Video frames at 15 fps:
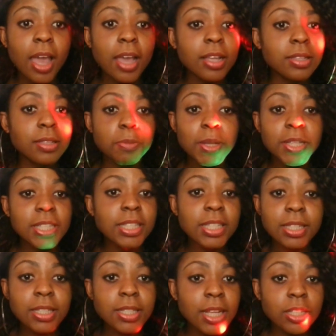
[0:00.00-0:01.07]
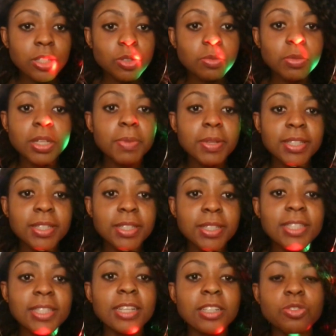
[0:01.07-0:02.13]
The person didn't send it to me, but
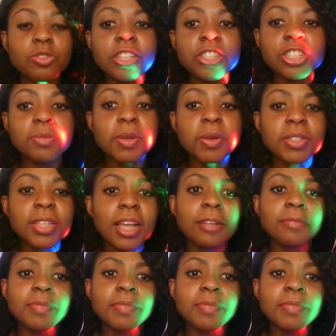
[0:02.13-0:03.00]
sent it to Rant and Gist, but I was like,